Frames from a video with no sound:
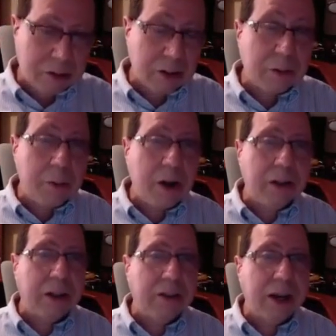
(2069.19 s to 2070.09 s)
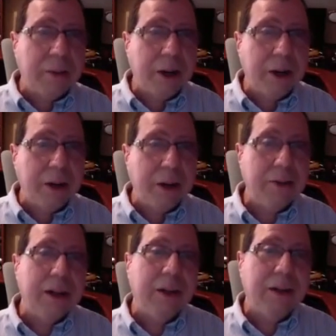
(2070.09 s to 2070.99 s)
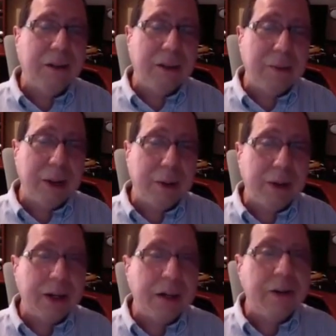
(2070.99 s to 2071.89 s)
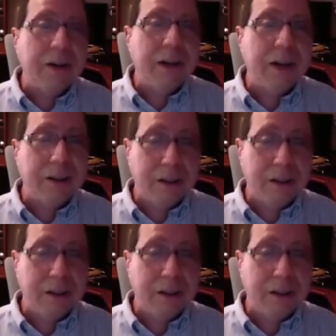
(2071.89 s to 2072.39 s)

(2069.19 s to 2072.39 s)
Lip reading: just a small little demo. That it's the same demo I gave at